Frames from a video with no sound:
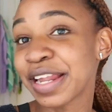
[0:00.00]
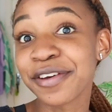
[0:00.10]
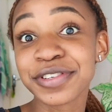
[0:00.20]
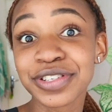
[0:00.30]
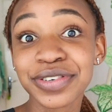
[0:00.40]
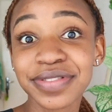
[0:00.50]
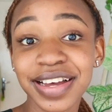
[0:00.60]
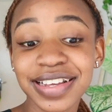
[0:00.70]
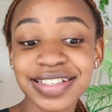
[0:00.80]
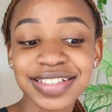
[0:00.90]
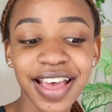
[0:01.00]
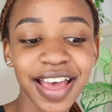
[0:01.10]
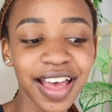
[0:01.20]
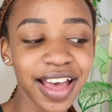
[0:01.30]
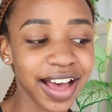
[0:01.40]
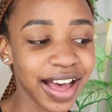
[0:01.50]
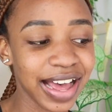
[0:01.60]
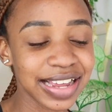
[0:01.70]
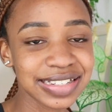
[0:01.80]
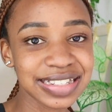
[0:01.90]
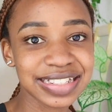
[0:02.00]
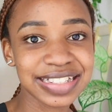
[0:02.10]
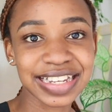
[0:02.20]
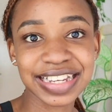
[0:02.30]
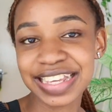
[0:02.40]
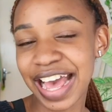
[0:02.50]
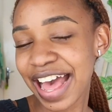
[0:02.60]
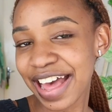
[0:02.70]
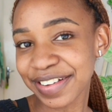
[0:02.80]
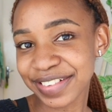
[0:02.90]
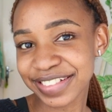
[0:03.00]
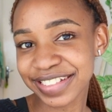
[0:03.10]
leftovers and yeah,